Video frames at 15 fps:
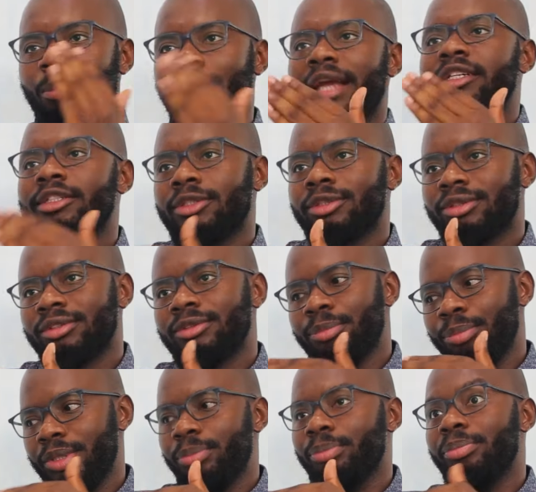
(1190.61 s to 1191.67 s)
might not
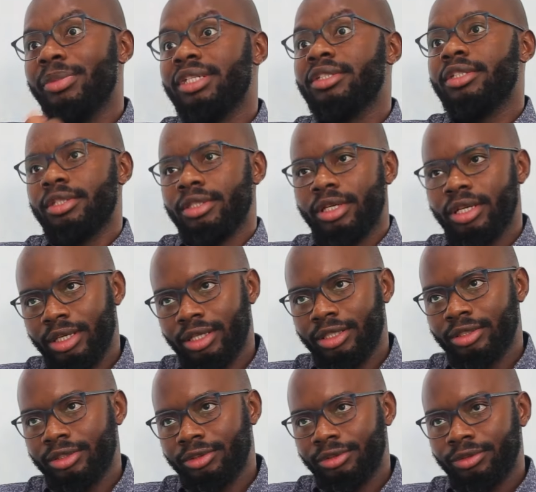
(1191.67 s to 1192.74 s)
be made here,
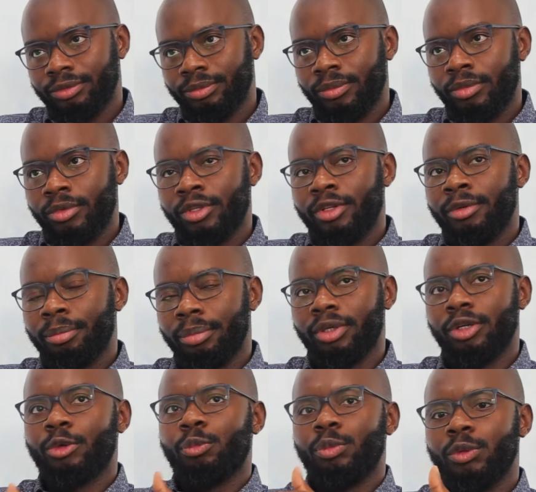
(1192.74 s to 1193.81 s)

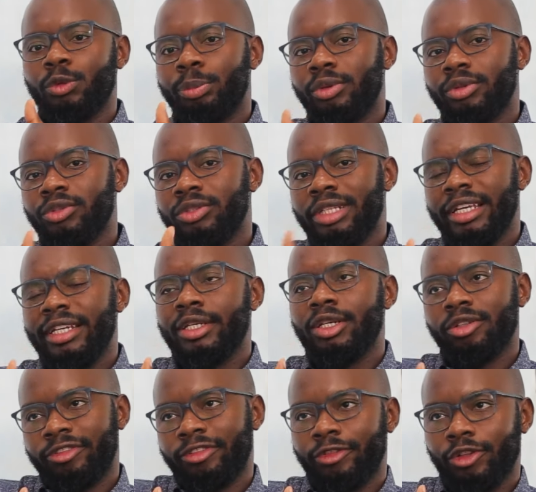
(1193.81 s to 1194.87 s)
but we will produce
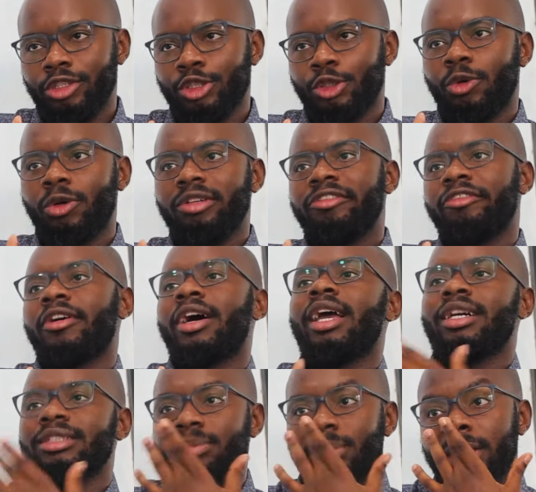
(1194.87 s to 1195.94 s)
enough for you to qualify
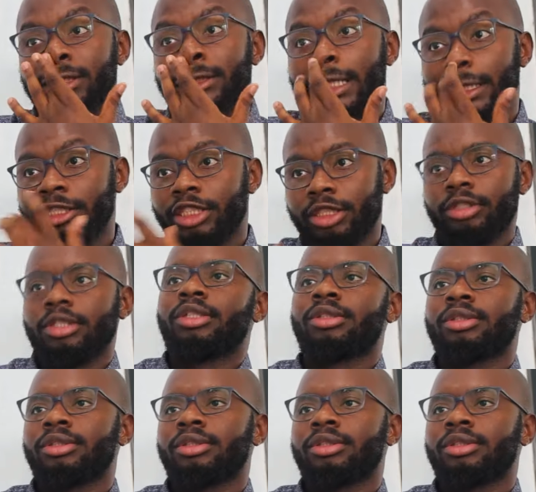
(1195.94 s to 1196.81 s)
as made in Nigeria.